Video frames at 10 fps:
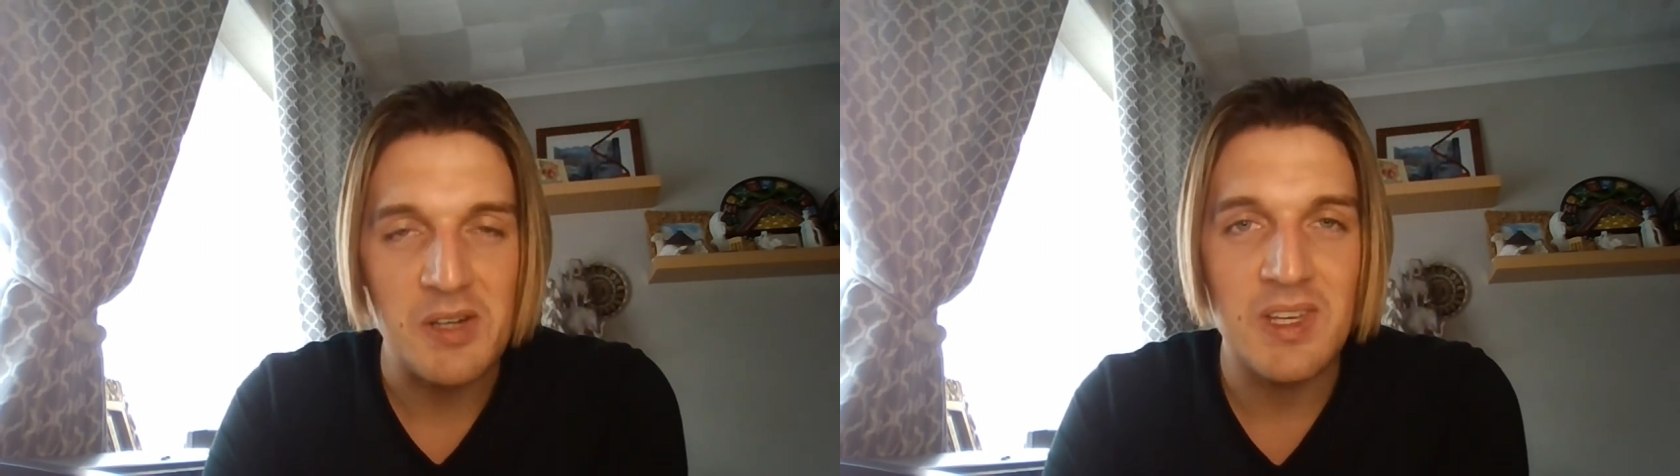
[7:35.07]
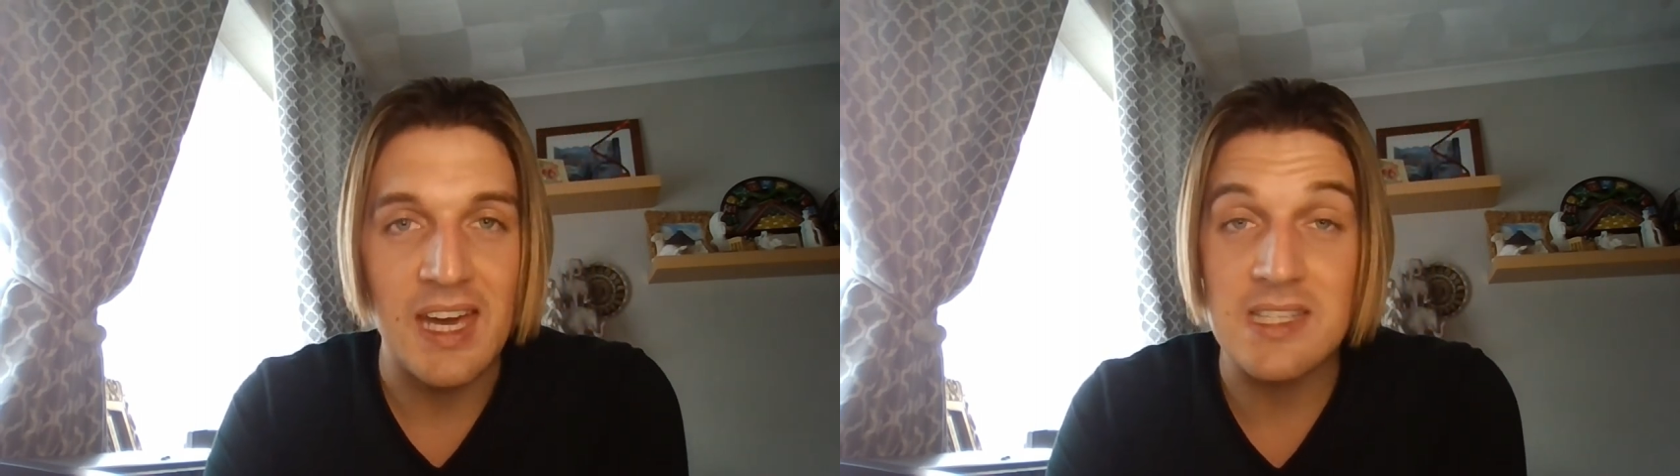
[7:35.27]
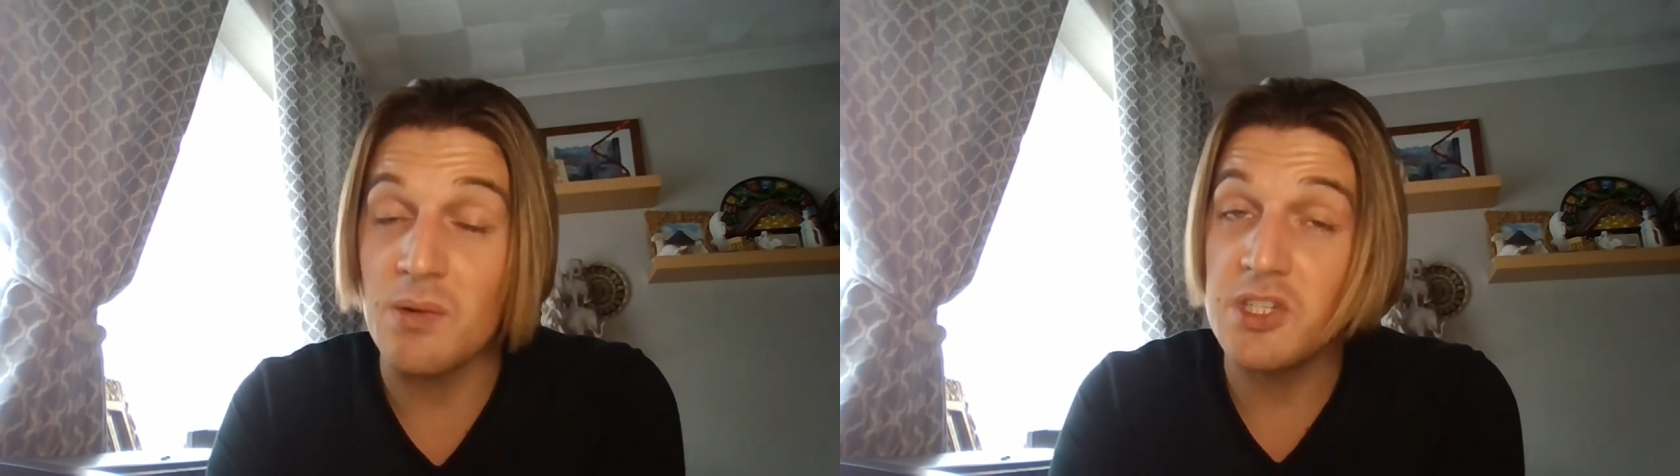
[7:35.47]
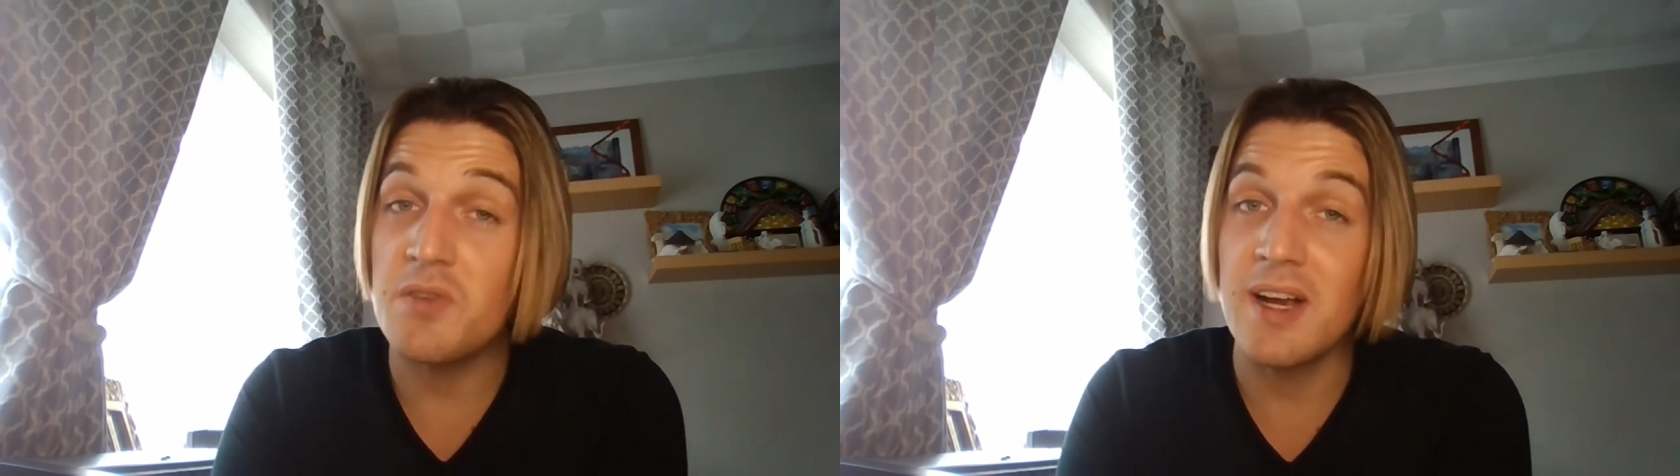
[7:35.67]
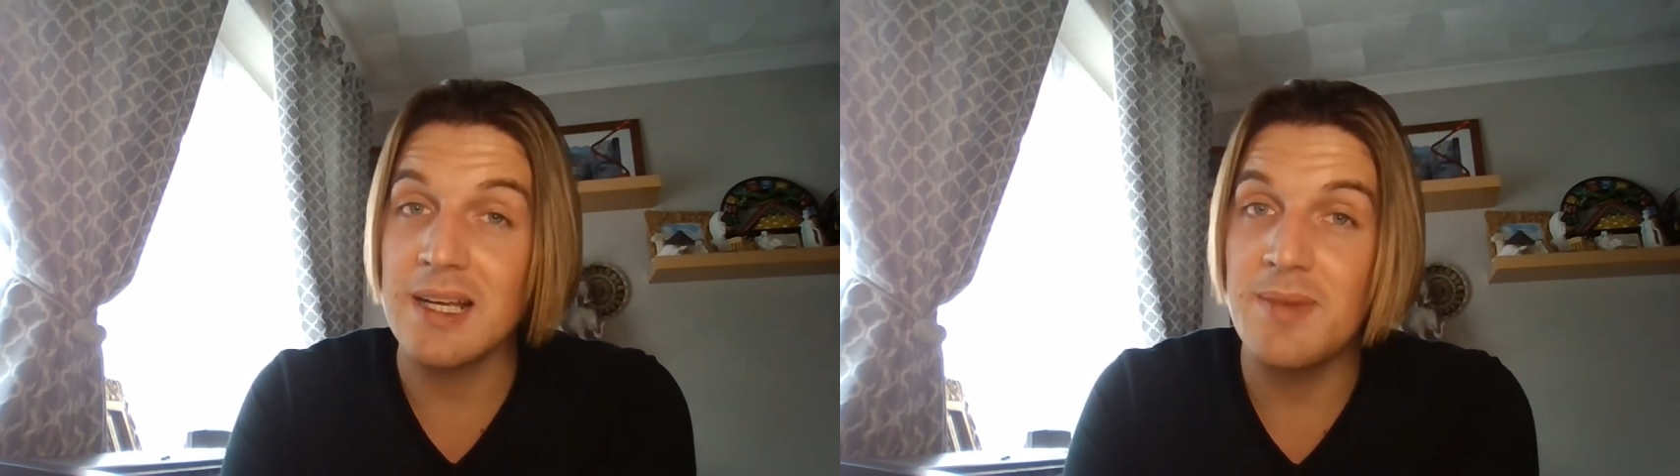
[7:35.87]
Okay, so I
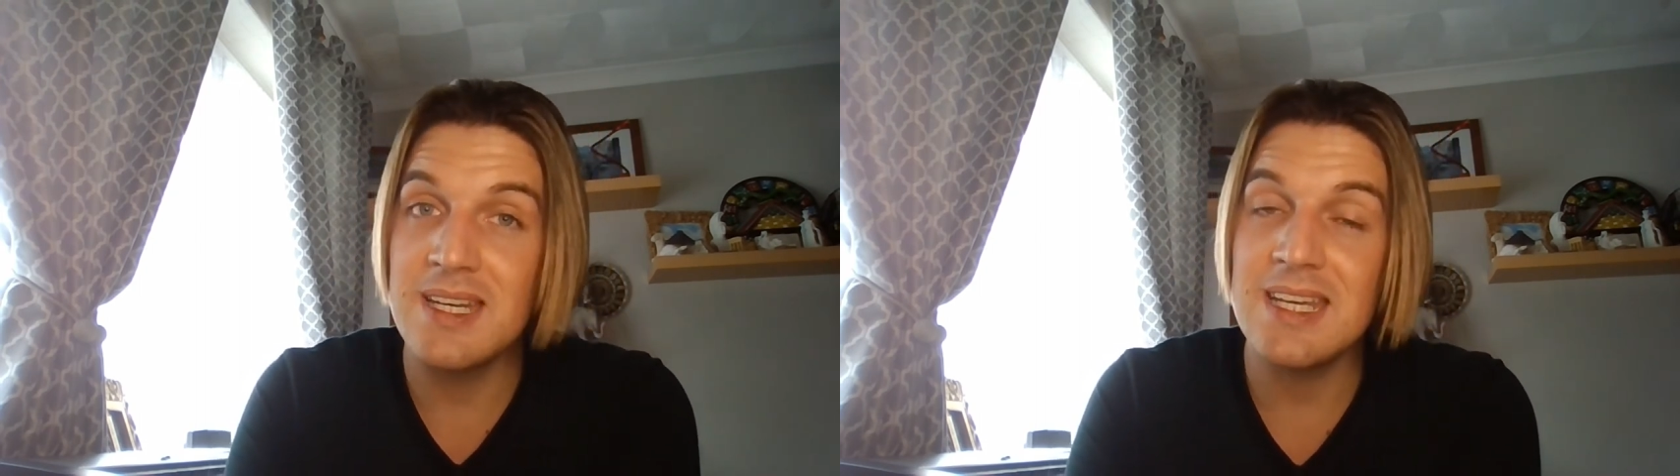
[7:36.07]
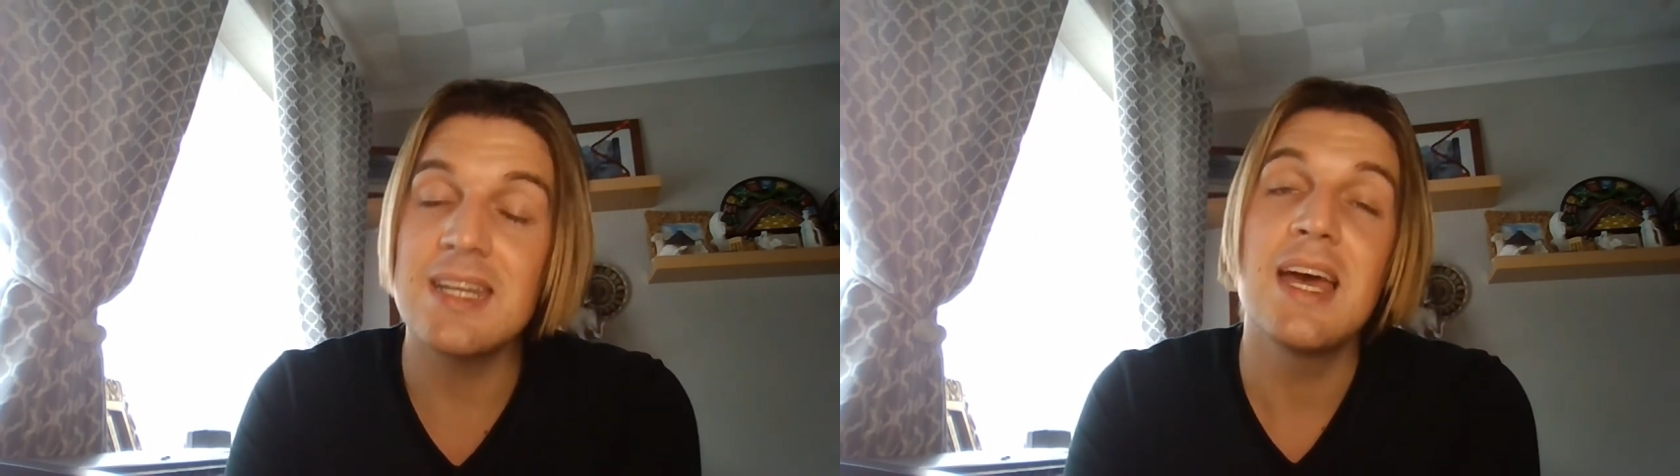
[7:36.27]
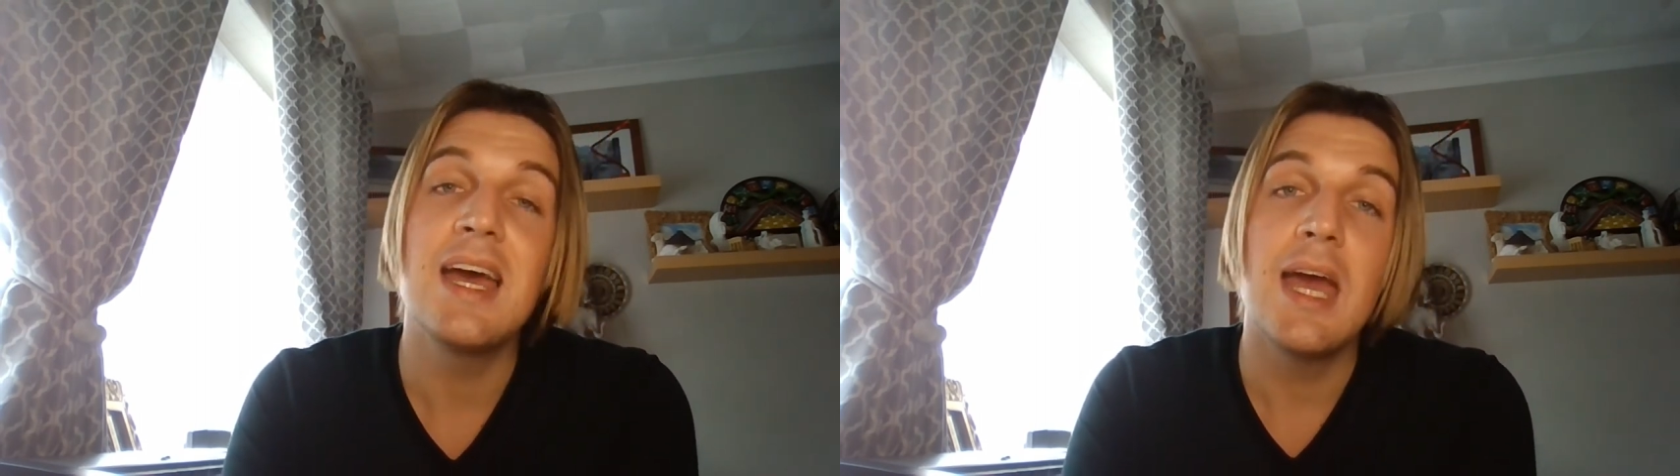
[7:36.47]
do recommend it.